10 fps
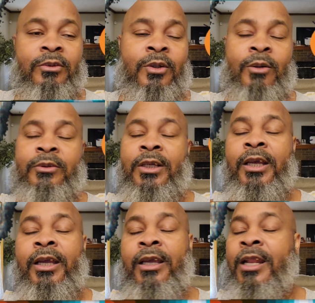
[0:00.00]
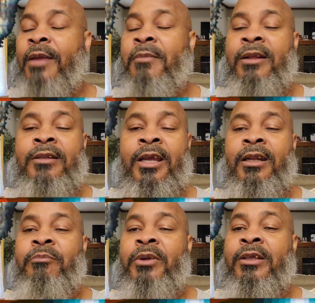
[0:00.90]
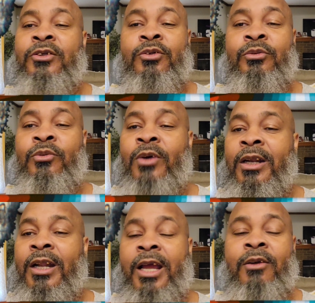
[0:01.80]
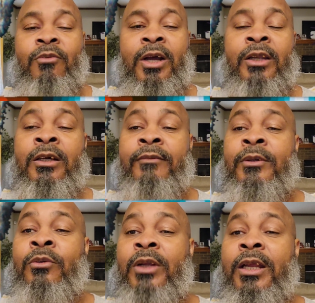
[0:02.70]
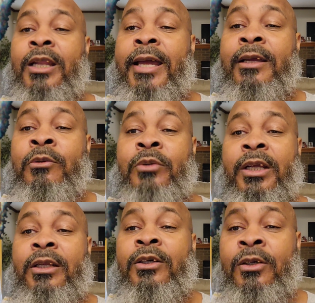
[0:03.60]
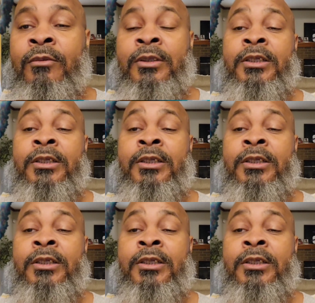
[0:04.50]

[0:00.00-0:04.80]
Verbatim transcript: You know what I'm saying? Hey, it ain't my thing to pick and choose who I like, who I love, or who they like and who they love